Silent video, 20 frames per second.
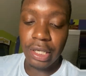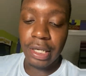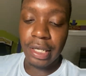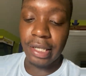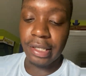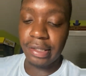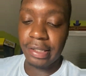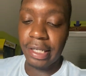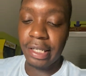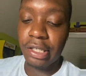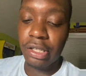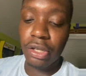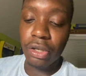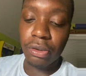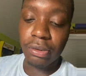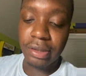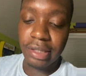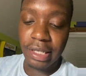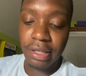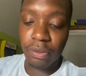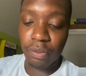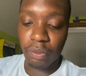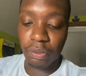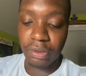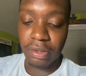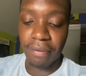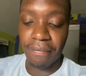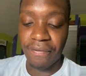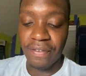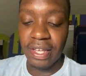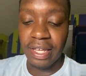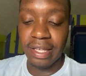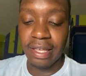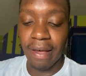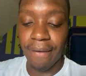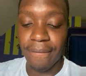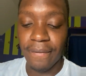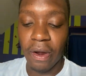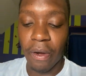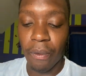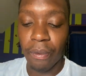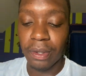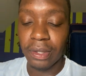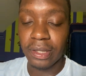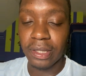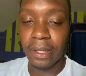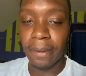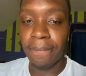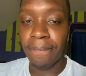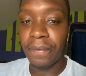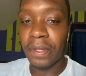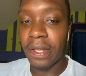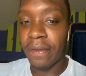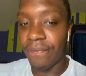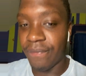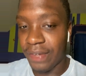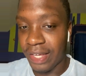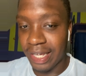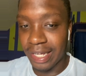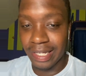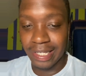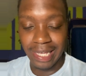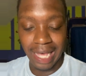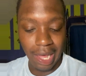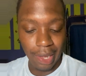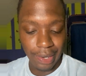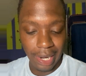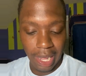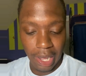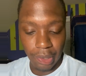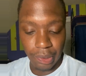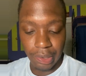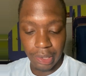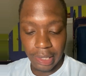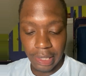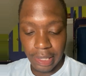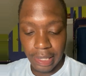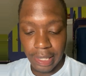Ezekiel did defeat Kevin Owens via countout.